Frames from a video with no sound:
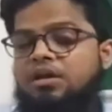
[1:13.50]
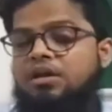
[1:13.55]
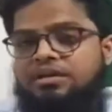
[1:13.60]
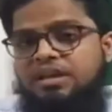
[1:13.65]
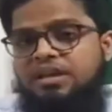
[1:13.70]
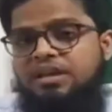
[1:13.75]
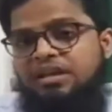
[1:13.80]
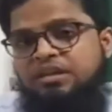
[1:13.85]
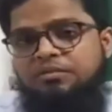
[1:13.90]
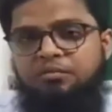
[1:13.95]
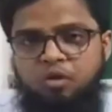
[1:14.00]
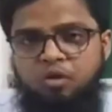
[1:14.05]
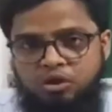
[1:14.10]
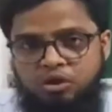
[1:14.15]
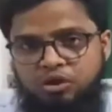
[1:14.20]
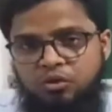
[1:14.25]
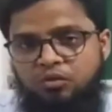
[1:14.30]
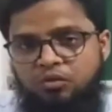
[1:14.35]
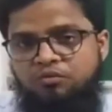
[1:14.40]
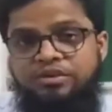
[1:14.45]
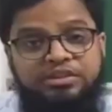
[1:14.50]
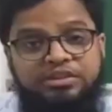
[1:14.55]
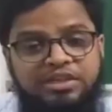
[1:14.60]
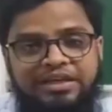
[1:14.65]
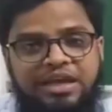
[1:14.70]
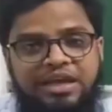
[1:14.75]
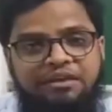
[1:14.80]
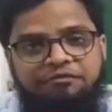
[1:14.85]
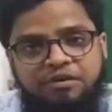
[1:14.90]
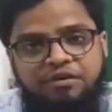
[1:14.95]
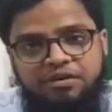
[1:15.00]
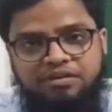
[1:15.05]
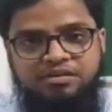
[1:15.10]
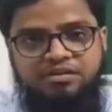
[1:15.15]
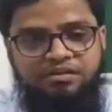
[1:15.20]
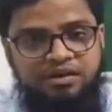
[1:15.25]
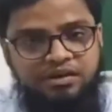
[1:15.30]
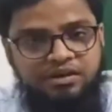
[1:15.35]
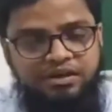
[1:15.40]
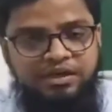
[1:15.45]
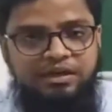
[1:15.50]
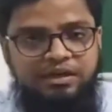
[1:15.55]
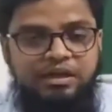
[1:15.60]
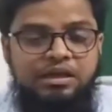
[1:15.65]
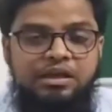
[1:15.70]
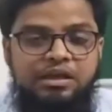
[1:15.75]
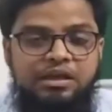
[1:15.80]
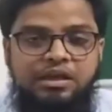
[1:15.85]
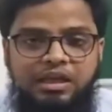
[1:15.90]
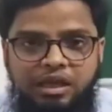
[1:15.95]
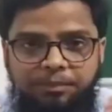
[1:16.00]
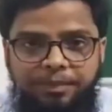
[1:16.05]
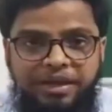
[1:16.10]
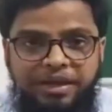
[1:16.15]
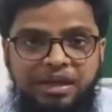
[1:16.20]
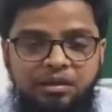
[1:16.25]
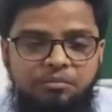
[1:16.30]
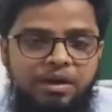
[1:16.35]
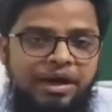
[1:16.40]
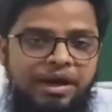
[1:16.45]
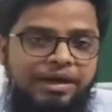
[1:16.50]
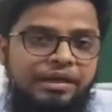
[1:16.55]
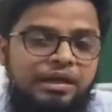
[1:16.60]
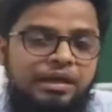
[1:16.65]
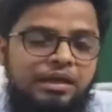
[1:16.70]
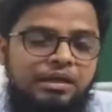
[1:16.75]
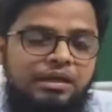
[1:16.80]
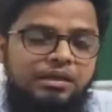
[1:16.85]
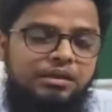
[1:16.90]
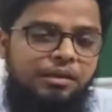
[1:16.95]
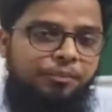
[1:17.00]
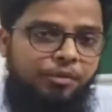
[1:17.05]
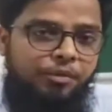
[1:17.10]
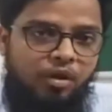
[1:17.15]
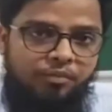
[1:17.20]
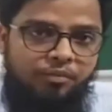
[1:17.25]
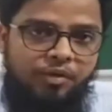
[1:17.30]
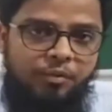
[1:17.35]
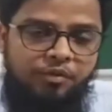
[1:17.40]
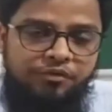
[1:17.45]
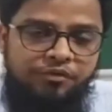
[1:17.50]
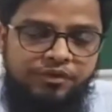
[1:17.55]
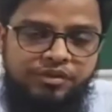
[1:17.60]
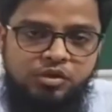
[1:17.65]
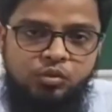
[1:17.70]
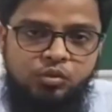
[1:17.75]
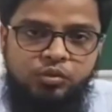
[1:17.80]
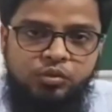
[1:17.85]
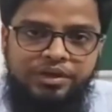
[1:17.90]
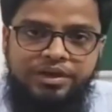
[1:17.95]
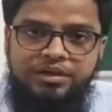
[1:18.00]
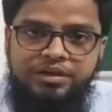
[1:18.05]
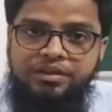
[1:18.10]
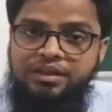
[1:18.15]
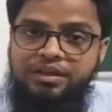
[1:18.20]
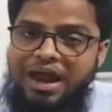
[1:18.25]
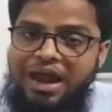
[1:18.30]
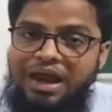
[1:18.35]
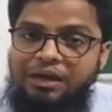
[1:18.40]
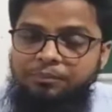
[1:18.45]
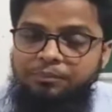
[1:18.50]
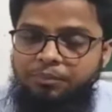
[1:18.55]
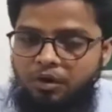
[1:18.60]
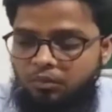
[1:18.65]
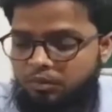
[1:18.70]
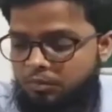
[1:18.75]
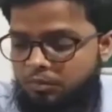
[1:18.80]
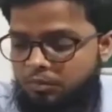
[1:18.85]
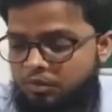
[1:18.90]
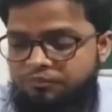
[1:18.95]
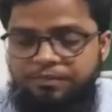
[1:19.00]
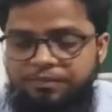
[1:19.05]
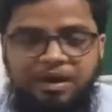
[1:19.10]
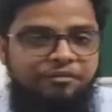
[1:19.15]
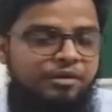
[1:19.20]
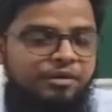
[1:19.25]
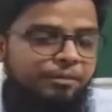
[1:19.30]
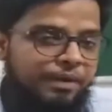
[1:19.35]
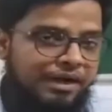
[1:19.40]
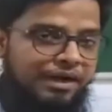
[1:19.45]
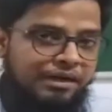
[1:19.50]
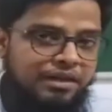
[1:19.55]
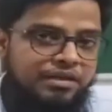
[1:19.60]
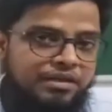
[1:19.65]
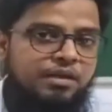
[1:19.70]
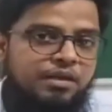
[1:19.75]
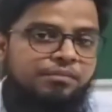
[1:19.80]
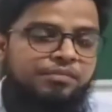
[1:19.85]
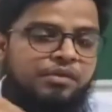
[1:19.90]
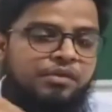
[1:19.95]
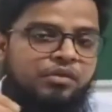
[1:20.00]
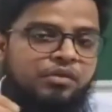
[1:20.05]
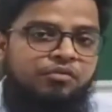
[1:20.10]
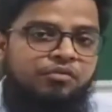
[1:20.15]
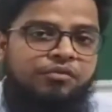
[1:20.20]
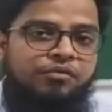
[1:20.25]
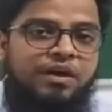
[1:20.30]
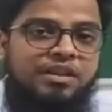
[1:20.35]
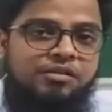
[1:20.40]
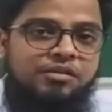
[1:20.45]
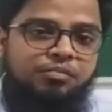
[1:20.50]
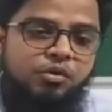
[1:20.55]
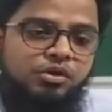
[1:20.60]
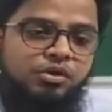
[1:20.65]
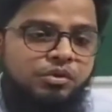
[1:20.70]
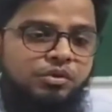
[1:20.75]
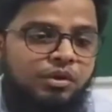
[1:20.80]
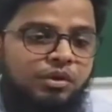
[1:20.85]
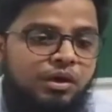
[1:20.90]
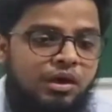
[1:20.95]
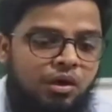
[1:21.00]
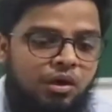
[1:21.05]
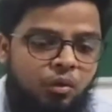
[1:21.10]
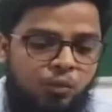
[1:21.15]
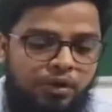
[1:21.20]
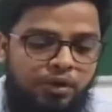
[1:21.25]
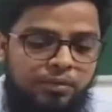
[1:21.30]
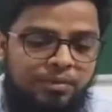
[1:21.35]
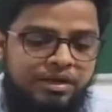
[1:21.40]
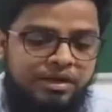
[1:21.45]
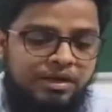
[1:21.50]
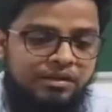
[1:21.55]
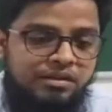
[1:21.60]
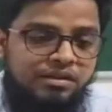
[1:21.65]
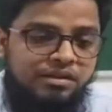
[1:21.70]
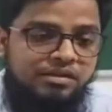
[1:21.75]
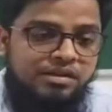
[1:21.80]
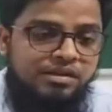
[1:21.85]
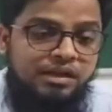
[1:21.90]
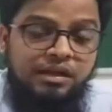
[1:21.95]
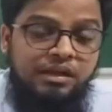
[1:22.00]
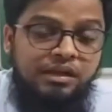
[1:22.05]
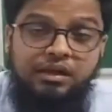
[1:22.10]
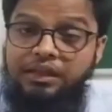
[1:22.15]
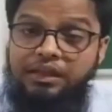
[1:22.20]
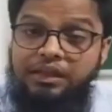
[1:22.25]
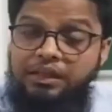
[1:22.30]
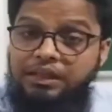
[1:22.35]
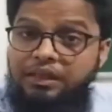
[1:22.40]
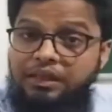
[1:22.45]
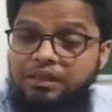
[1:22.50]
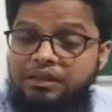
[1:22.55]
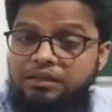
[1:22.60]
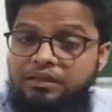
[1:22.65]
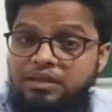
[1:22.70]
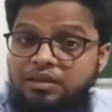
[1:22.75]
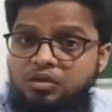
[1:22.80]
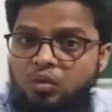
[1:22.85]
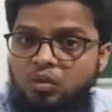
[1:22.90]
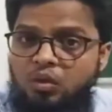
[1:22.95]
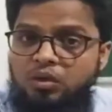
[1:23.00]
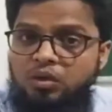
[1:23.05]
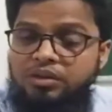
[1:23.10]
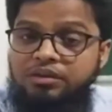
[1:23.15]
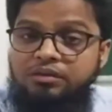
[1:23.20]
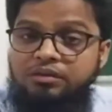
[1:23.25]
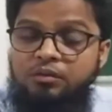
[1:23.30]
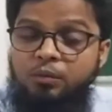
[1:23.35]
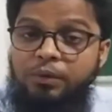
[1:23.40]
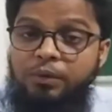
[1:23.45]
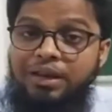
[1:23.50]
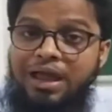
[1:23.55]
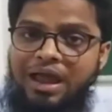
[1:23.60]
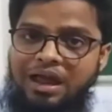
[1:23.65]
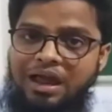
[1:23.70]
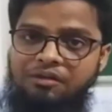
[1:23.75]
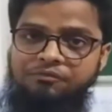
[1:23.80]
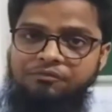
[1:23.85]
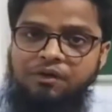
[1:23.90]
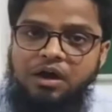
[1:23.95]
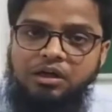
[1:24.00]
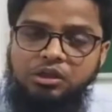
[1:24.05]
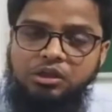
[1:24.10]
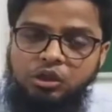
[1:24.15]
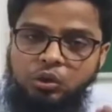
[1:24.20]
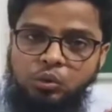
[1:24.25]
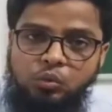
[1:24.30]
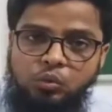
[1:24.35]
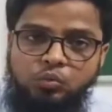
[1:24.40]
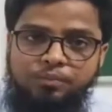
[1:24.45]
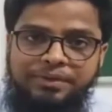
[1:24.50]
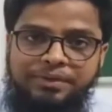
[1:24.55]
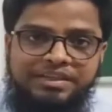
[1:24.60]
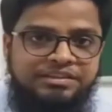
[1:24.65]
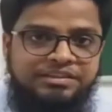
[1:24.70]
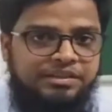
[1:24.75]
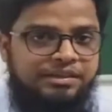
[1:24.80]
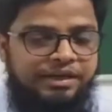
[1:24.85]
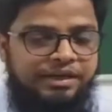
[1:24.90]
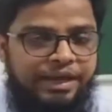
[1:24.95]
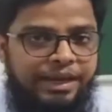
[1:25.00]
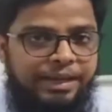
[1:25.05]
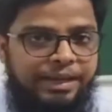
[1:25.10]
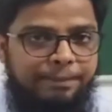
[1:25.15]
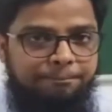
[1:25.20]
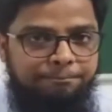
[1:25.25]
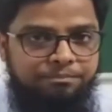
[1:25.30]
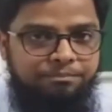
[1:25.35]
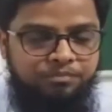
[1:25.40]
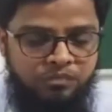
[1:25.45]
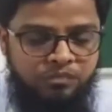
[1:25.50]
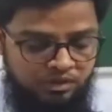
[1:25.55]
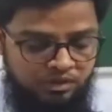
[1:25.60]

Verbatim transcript: six modules, which I have constructed keeping in mind the problem of students and problem of private practice. So first module will be consisting, this, this course will have a two major aim.